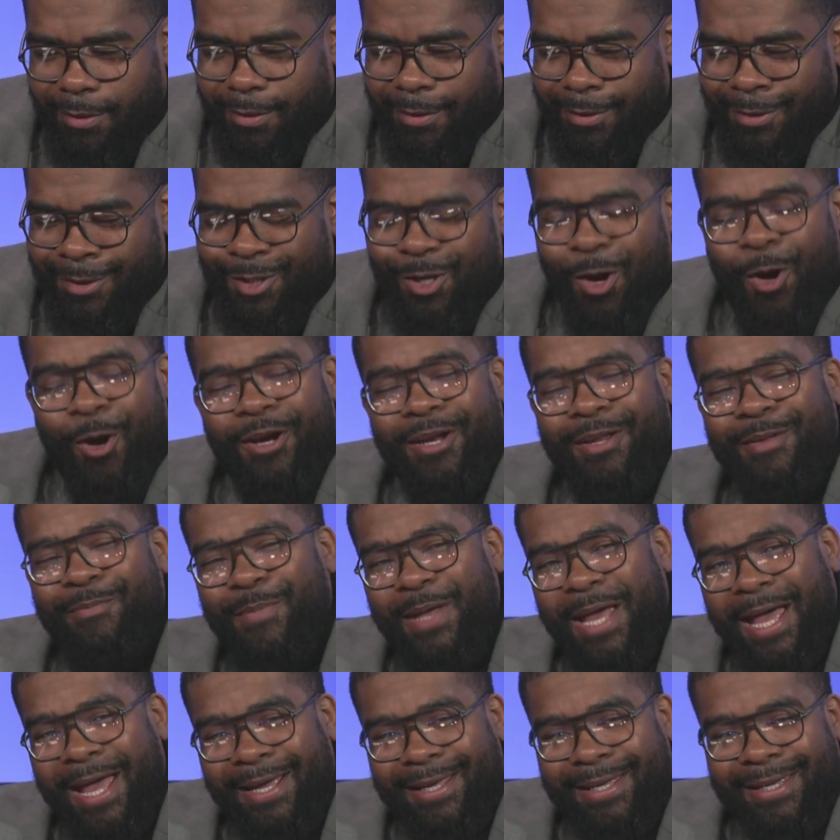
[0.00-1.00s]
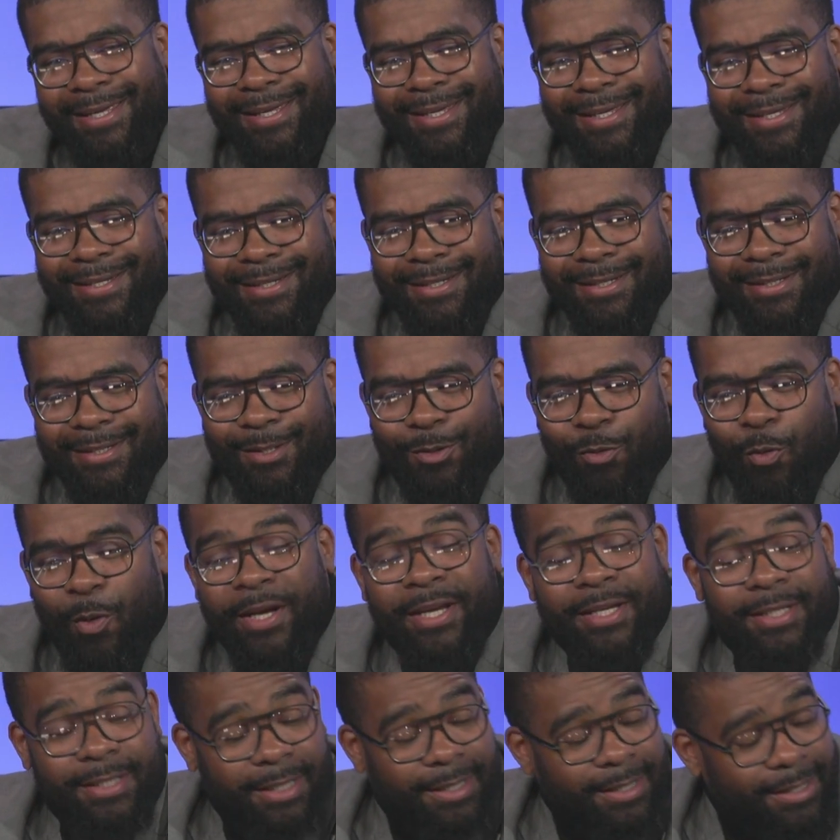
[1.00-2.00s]
starting back in
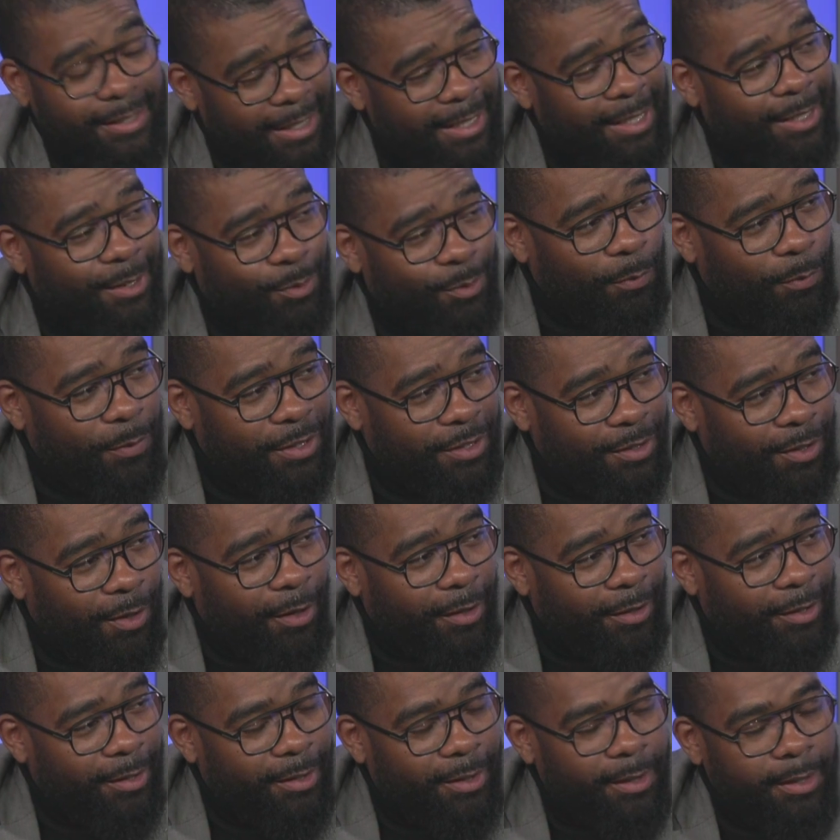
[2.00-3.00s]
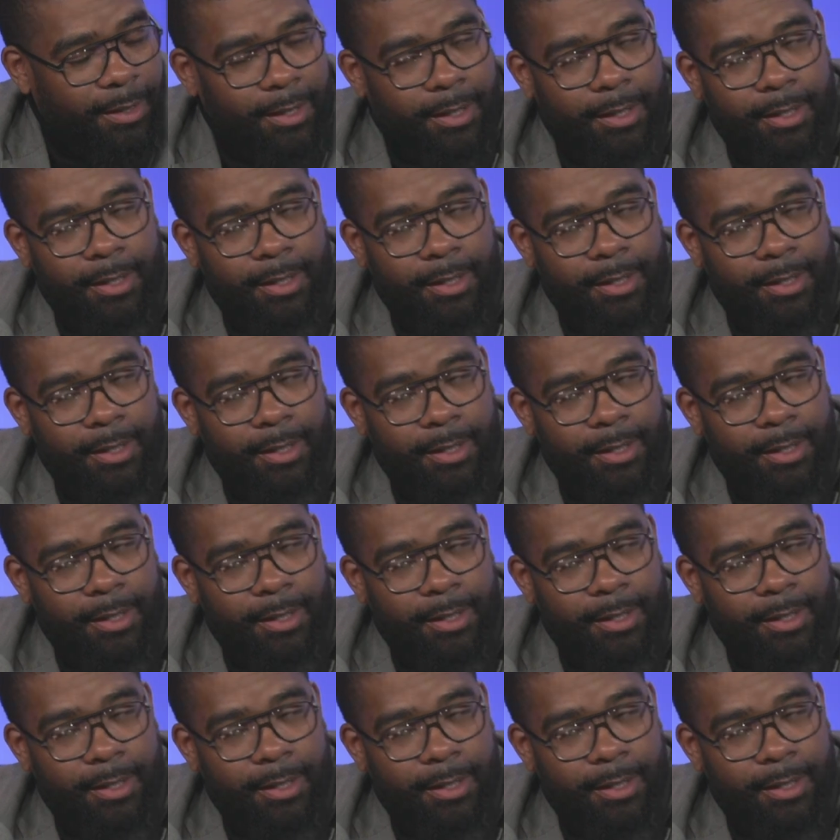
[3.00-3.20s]
2016 we started,